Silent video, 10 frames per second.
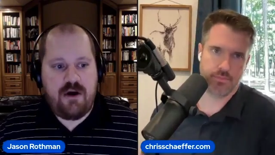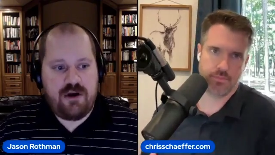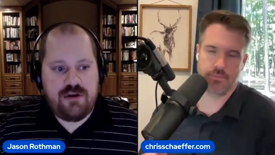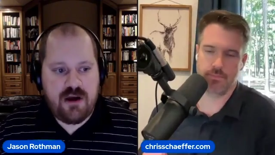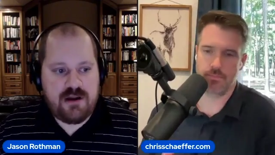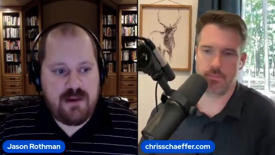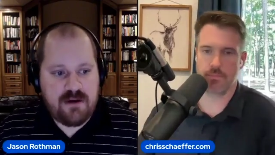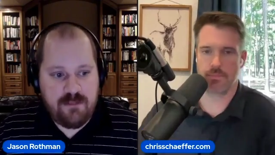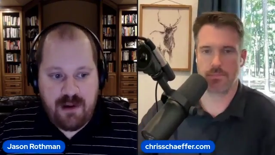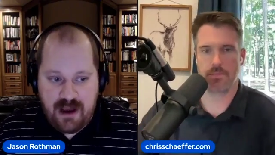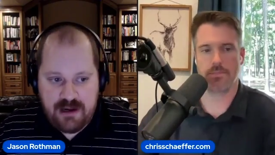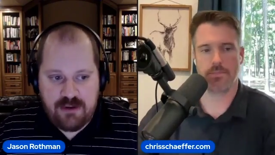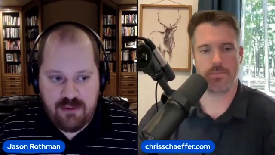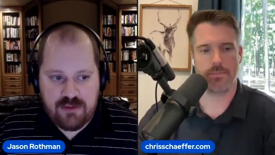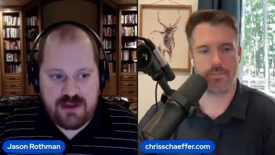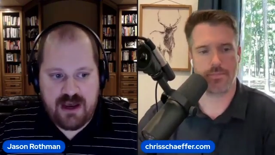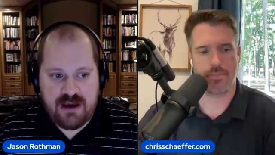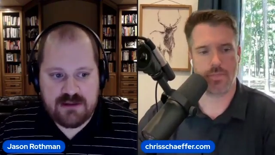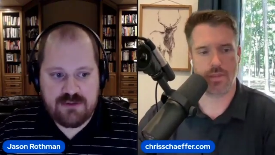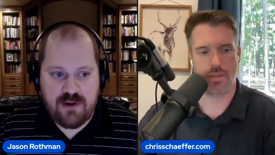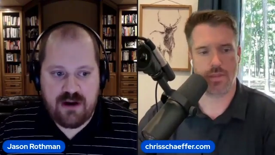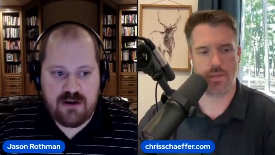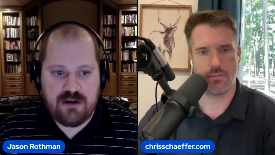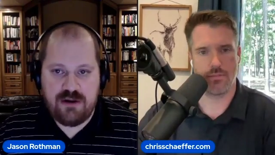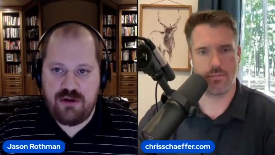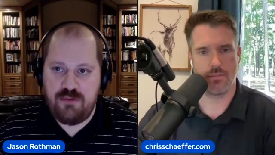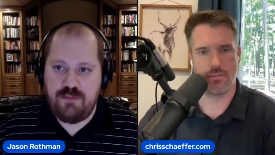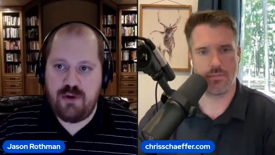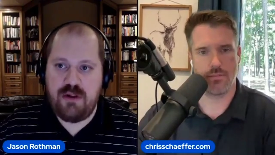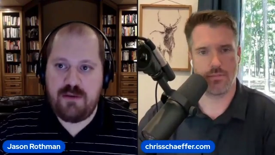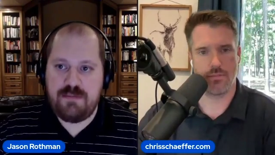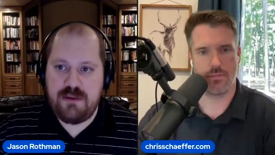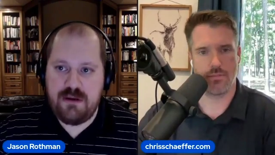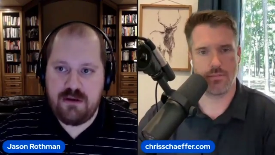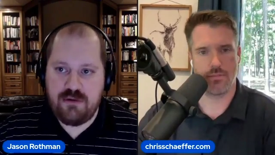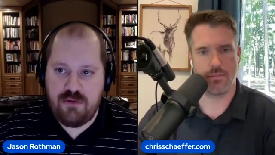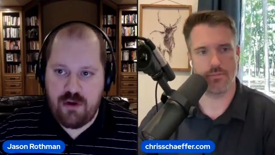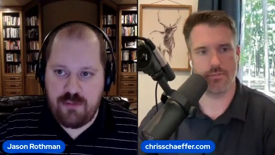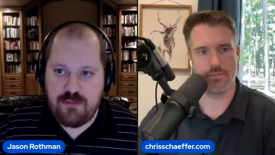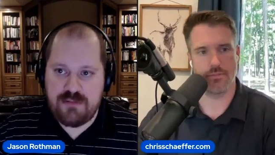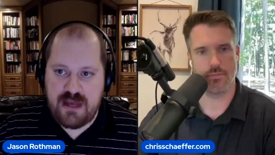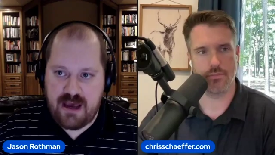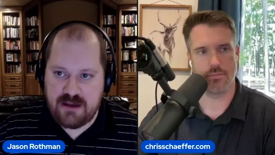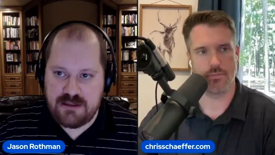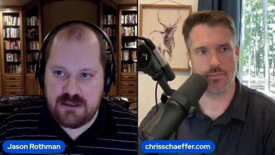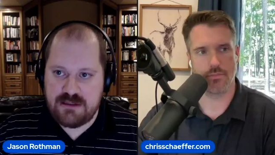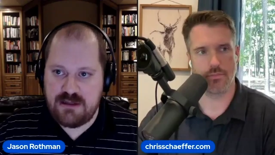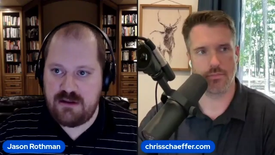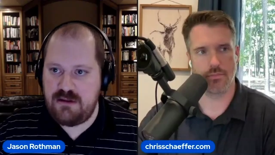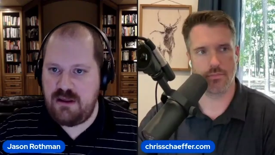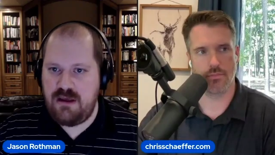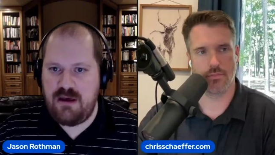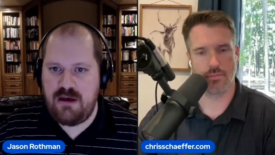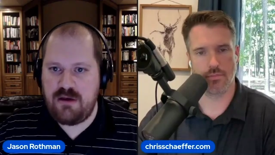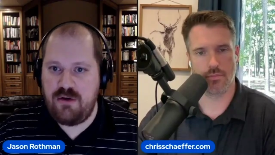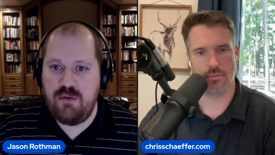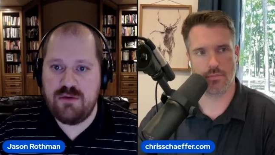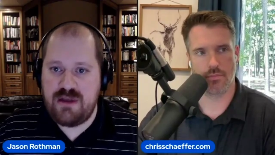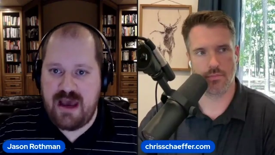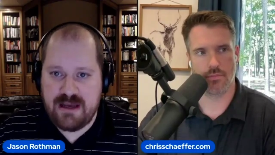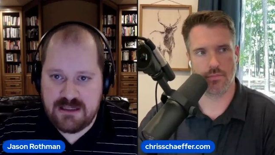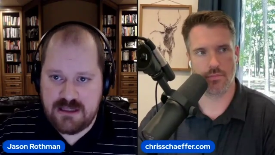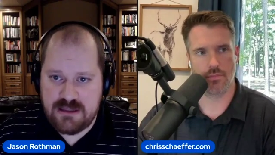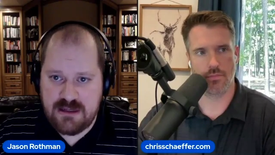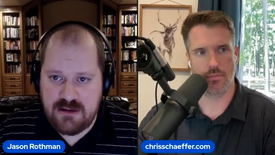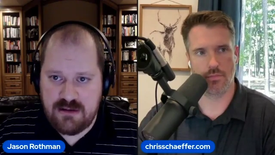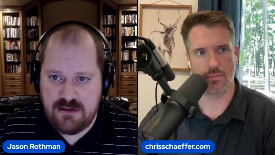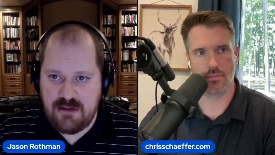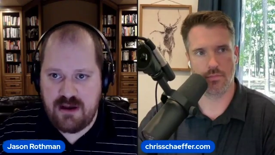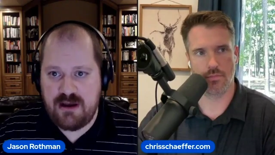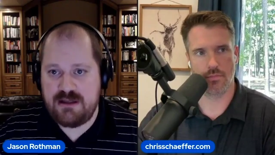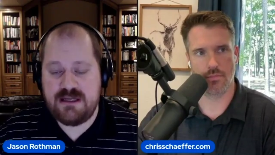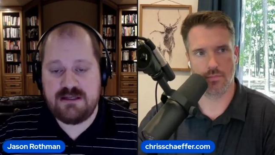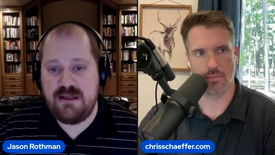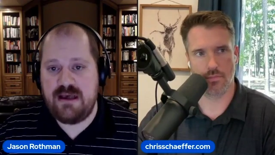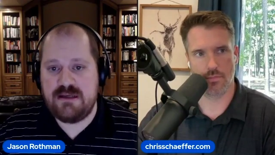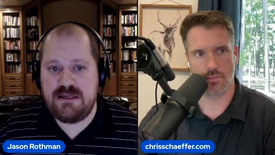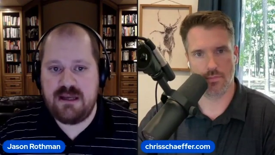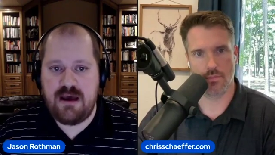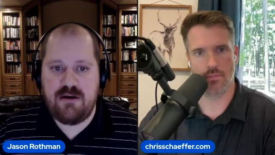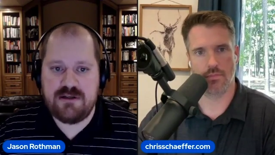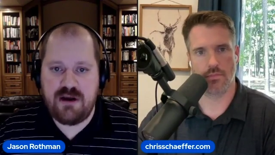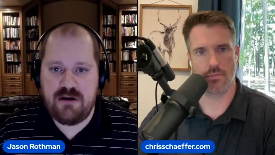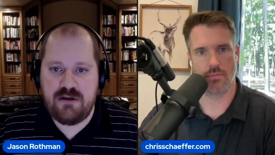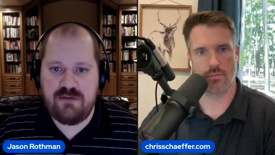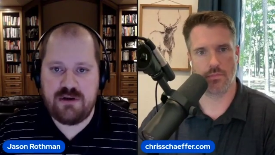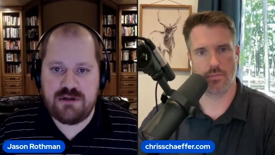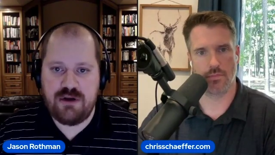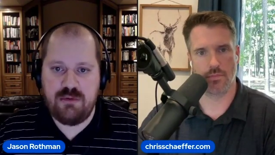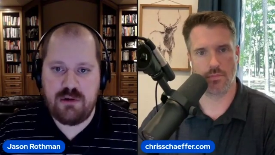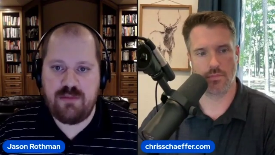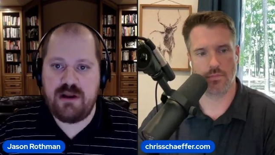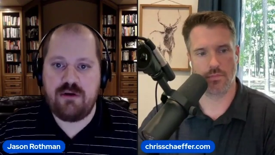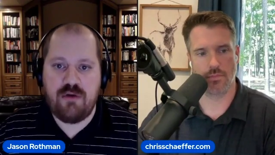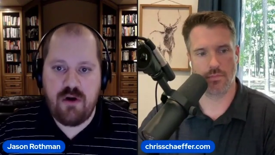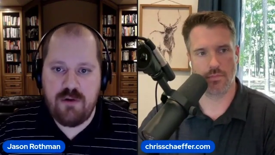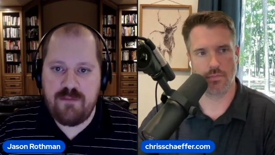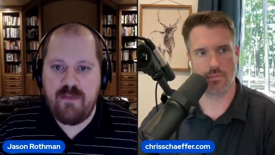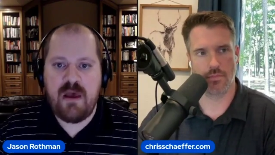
Speaker 1: are you talking about combining Google tags, where you pull up the Chrome Tag Assistant, the uh, Google Tag Assistant? Uh, it says legacy now, so I don't know if there's a new one. But in Chrome,